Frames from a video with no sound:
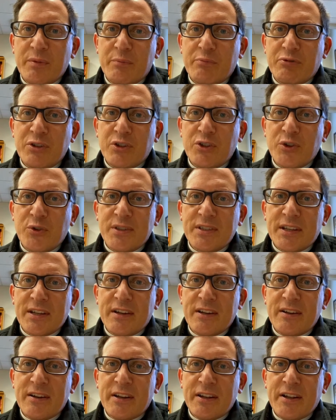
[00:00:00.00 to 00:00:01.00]
produce an
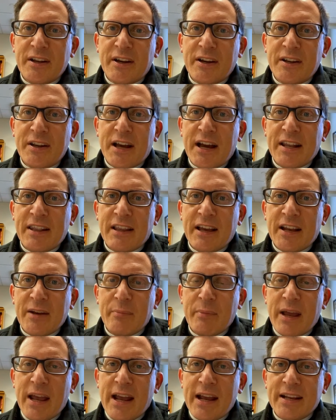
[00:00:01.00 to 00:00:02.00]

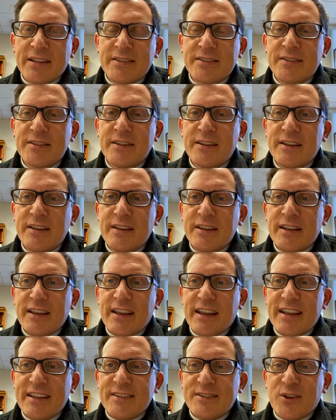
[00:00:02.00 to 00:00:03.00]
online mass.
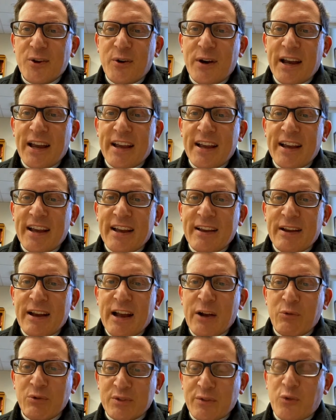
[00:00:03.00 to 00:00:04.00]
And so
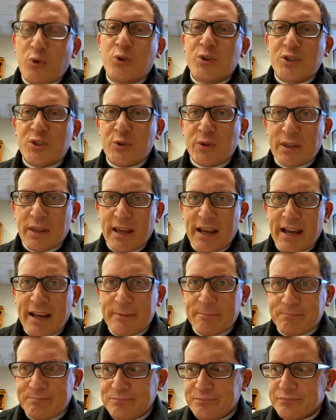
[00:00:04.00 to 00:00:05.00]
I was, of course, doing
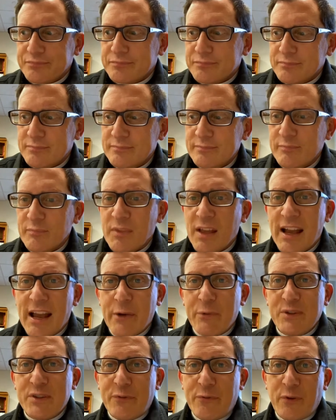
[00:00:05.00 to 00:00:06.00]
that.
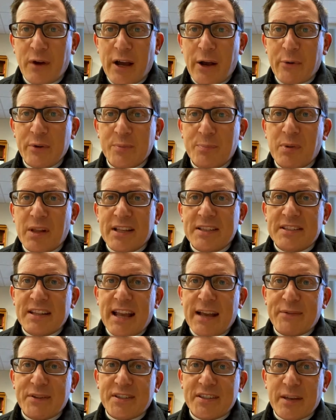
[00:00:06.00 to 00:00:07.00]
I was blessed to
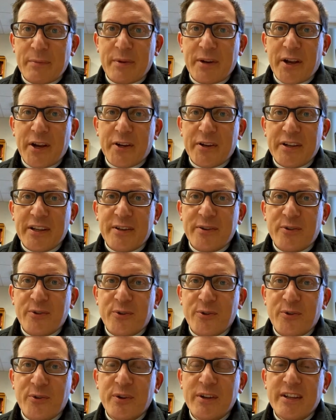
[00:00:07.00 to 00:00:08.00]
have a seminarian
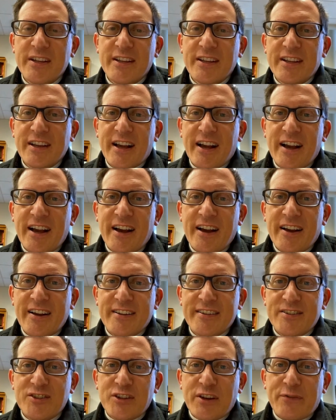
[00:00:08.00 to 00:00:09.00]
who,
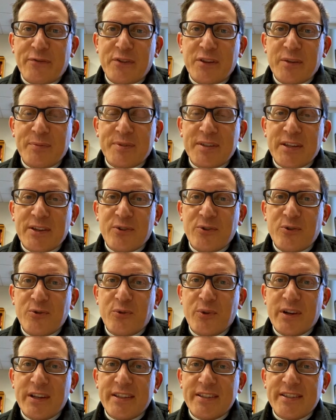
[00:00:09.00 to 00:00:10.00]
Jeff Filipski, who
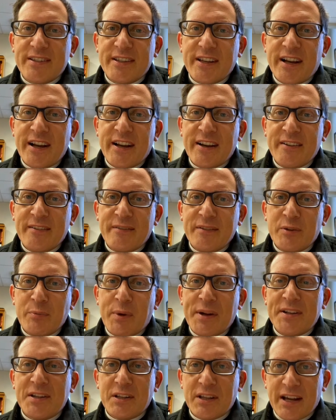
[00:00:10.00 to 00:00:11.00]
was the
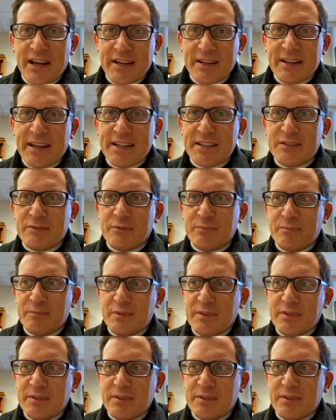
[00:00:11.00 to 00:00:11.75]
Mundelein, had to